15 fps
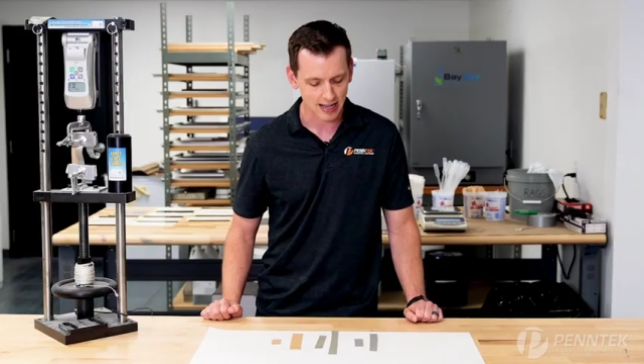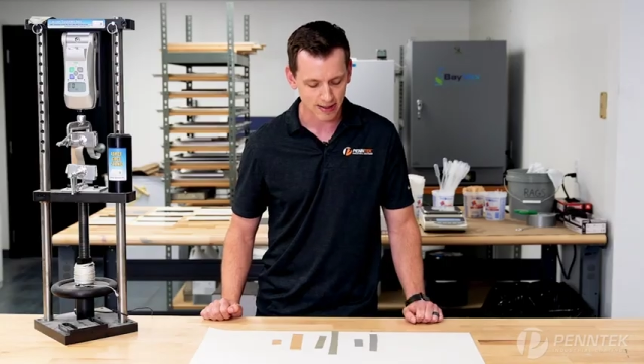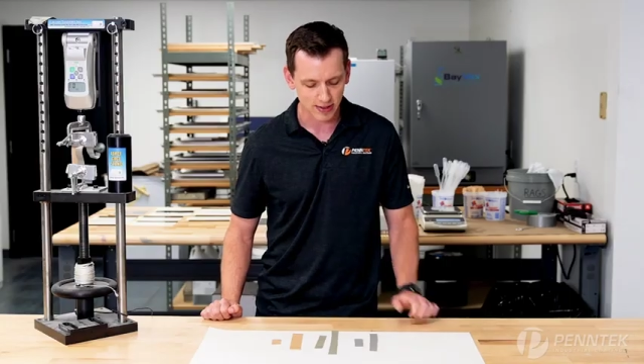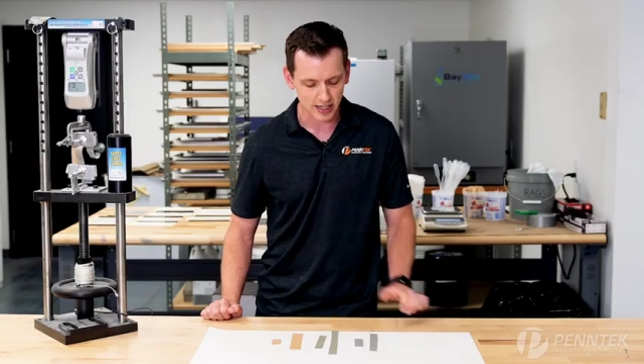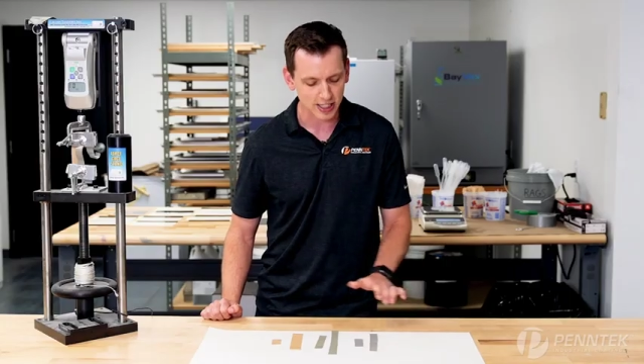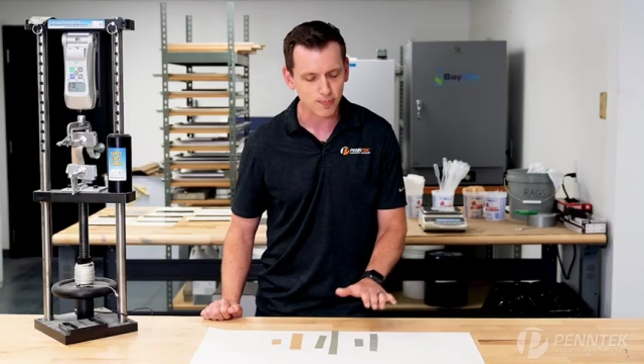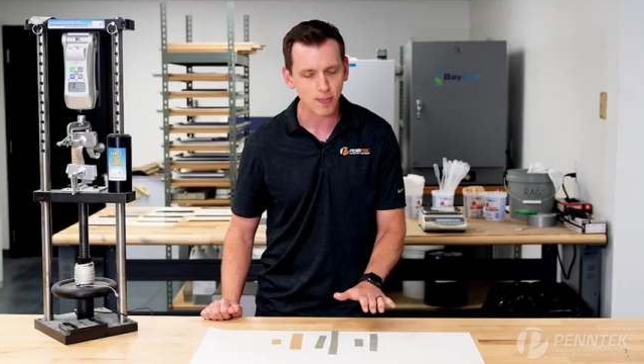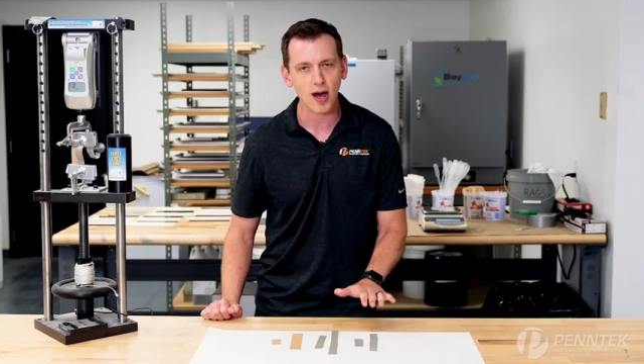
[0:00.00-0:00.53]

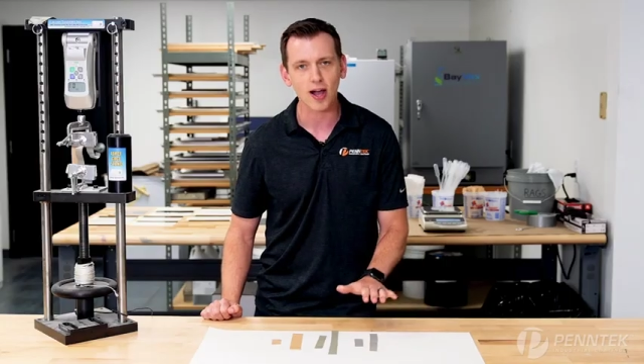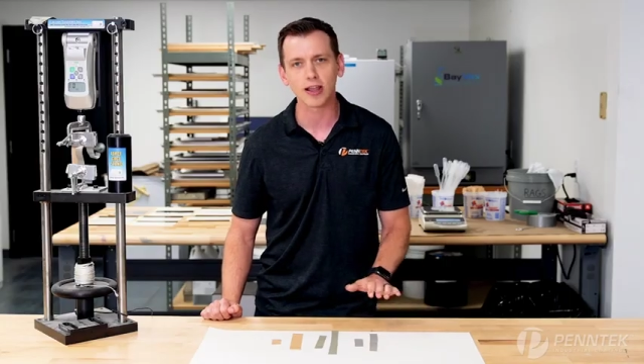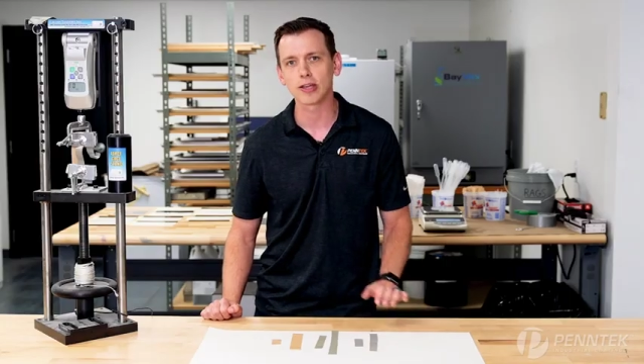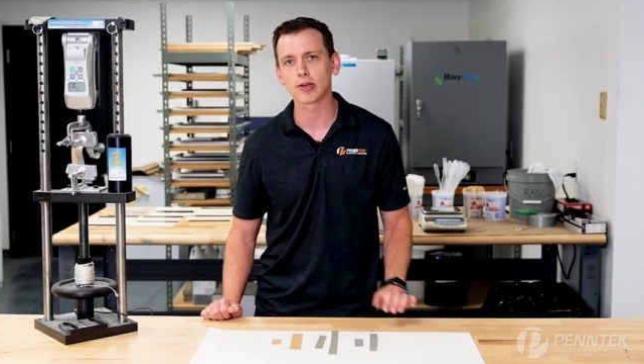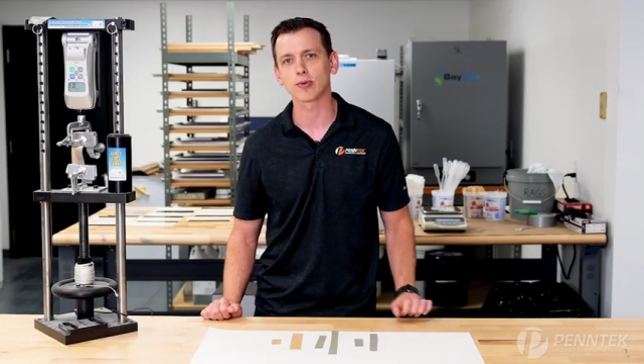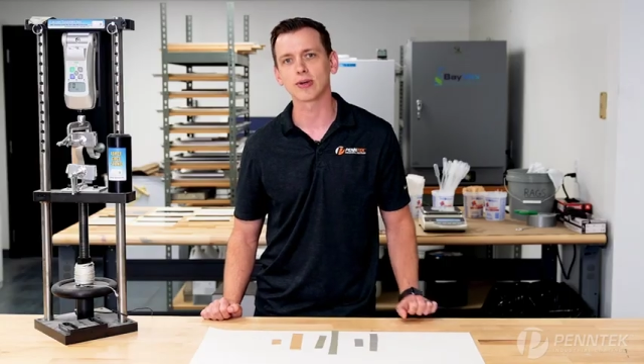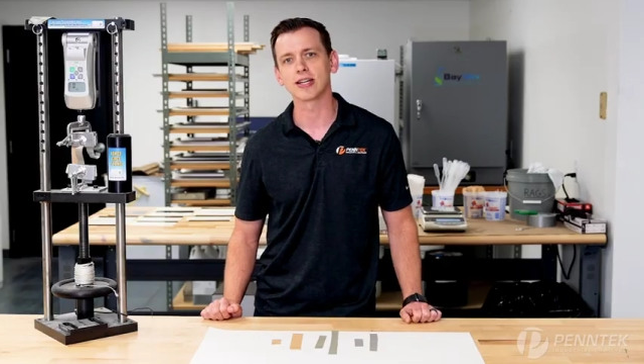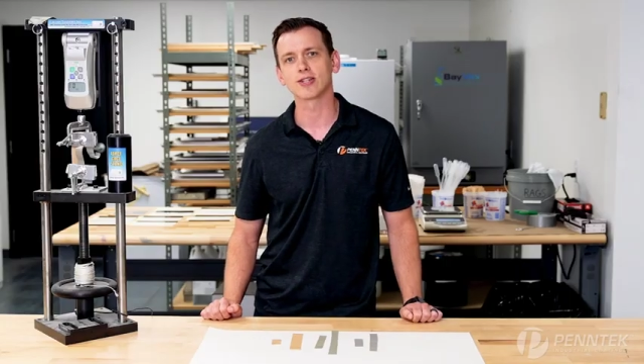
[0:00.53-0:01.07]
This
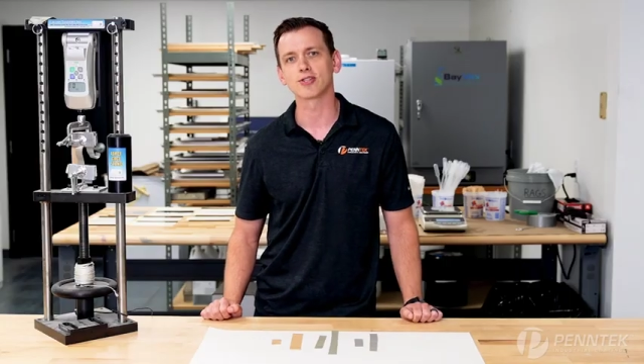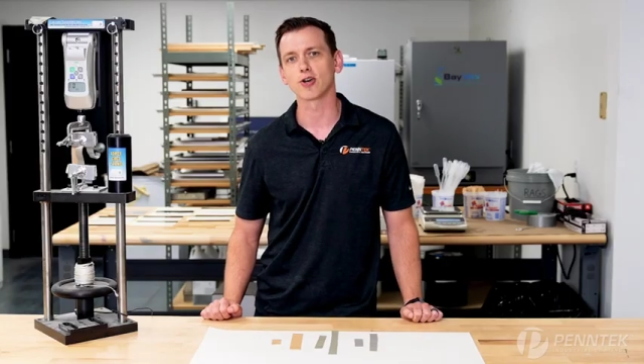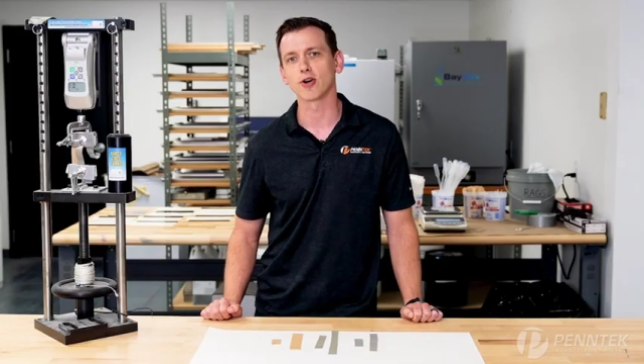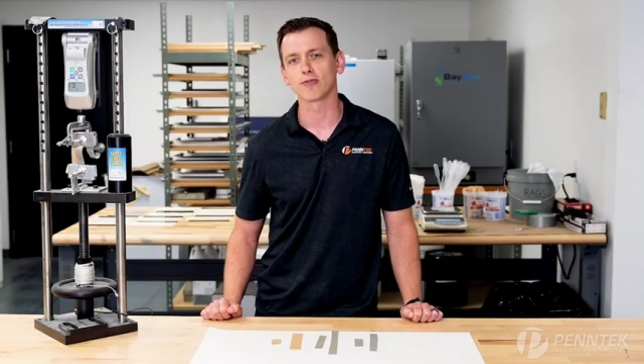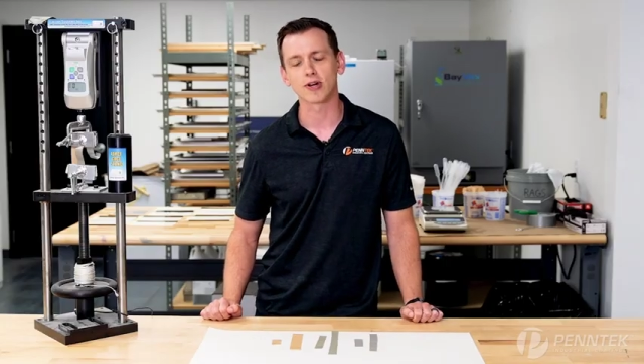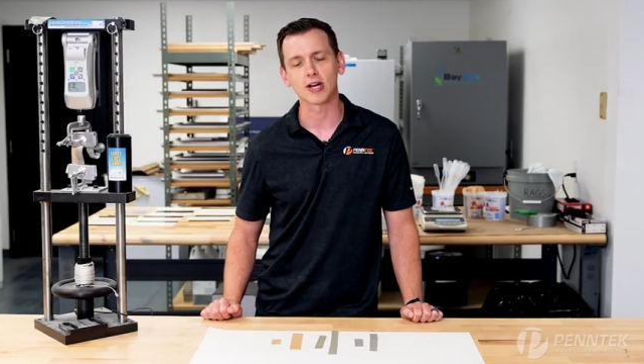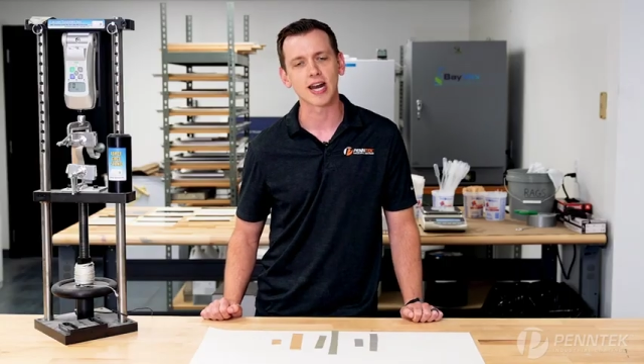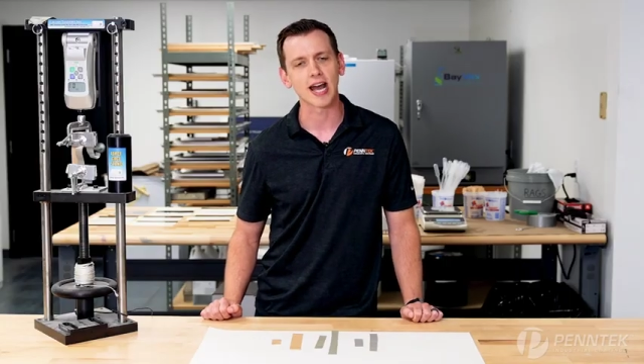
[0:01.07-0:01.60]
polyurea is
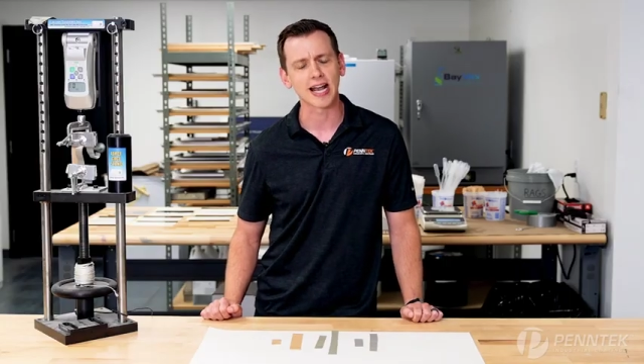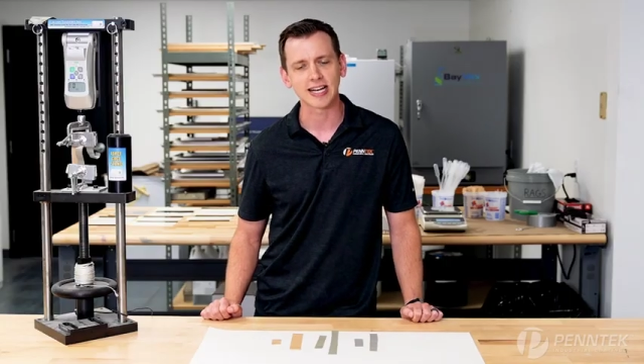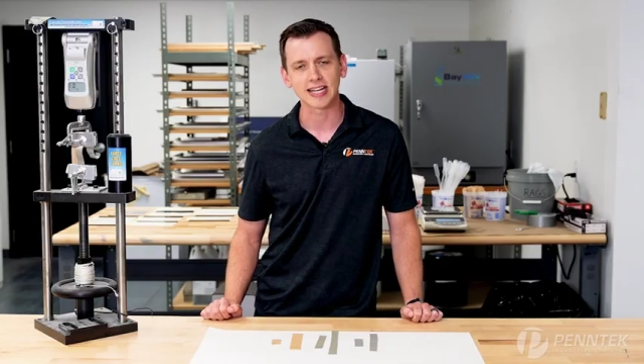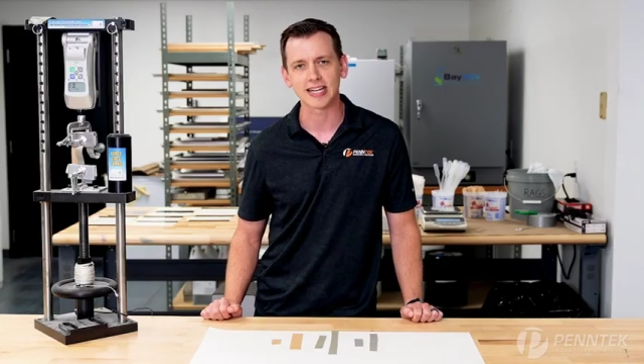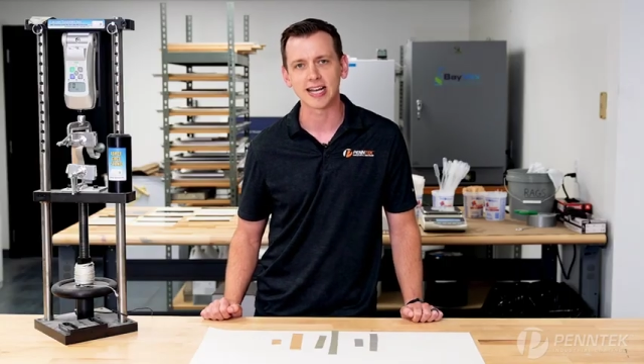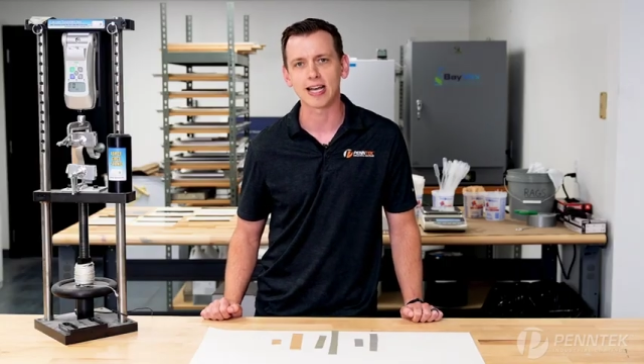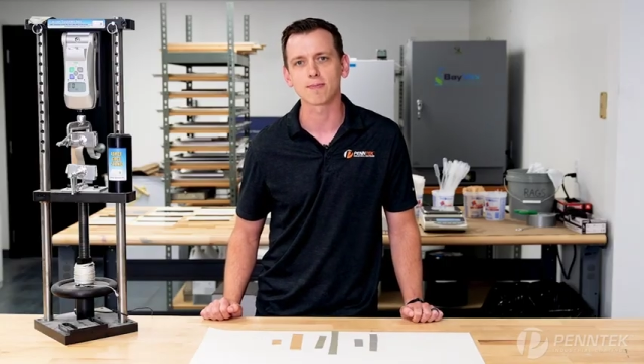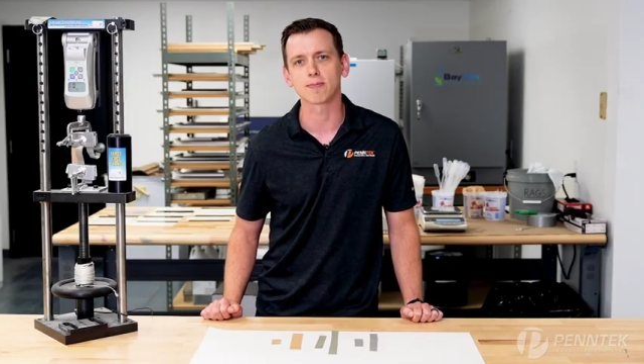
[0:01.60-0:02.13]
over
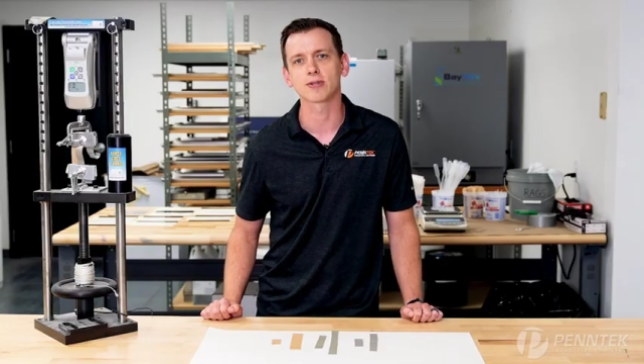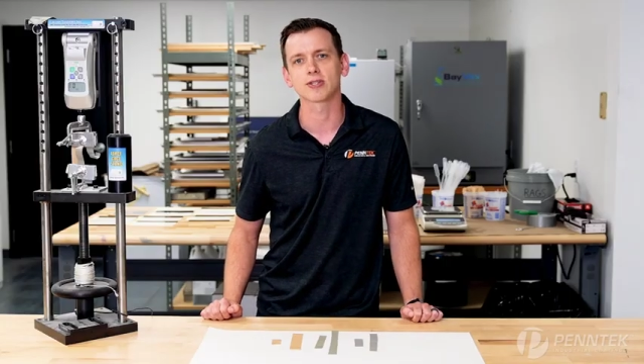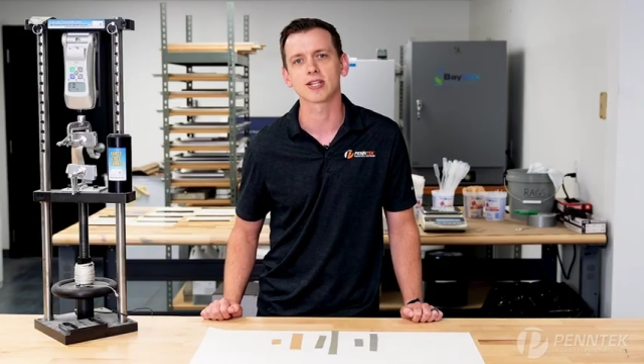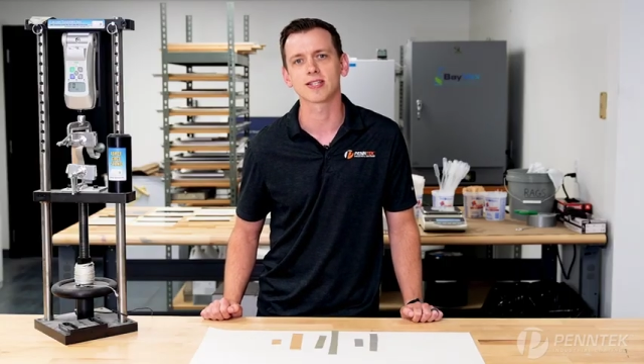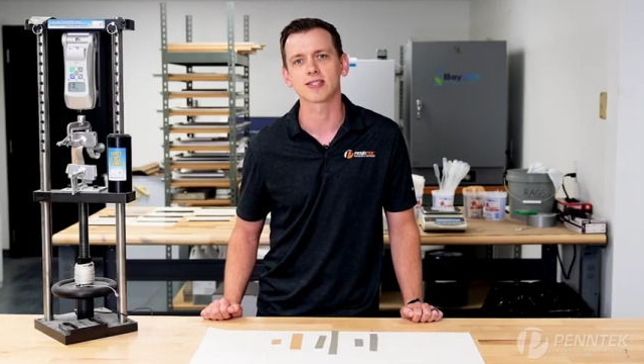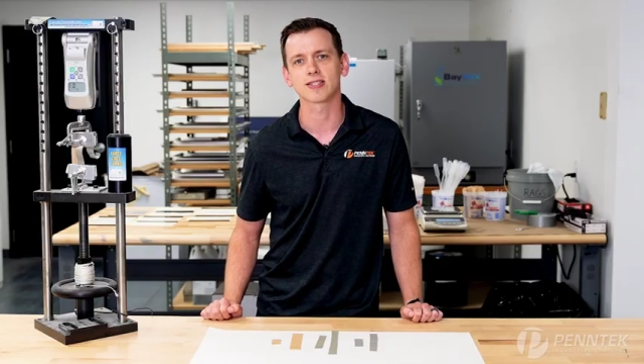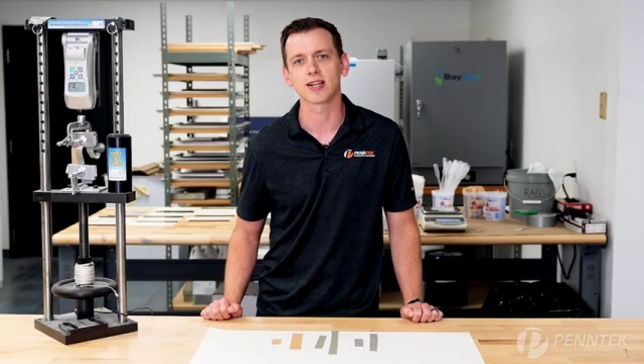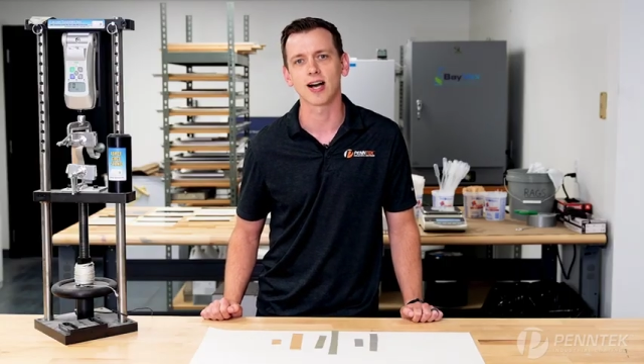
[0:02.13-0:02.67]

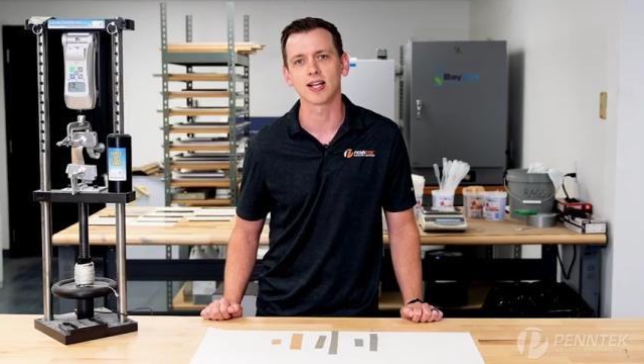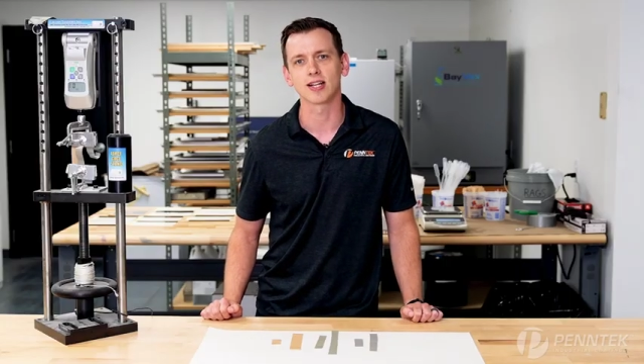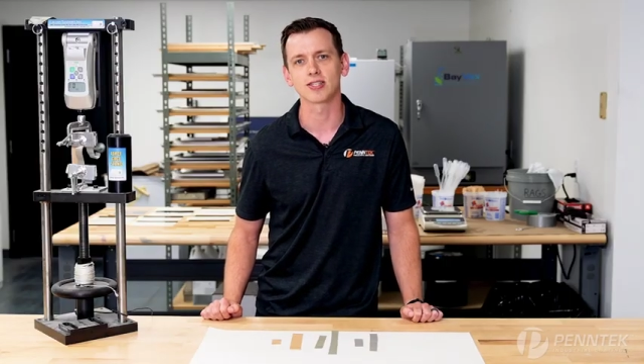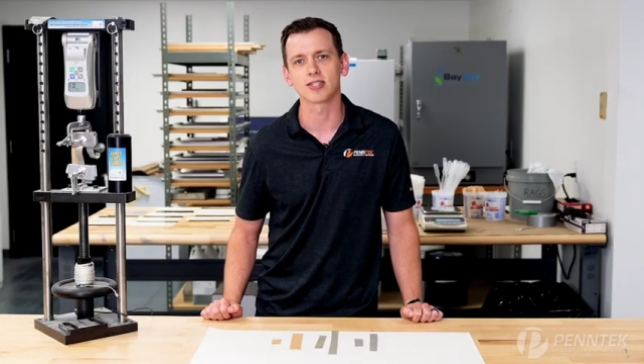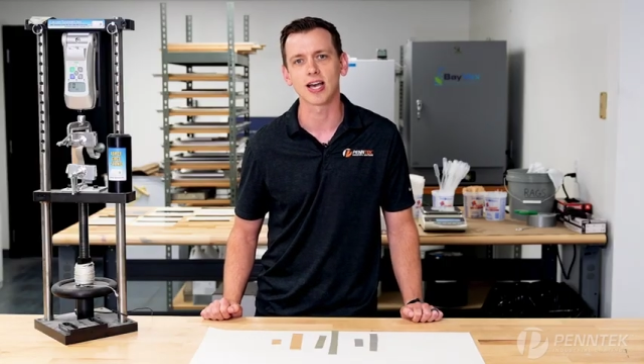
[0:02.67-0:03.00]
99% solids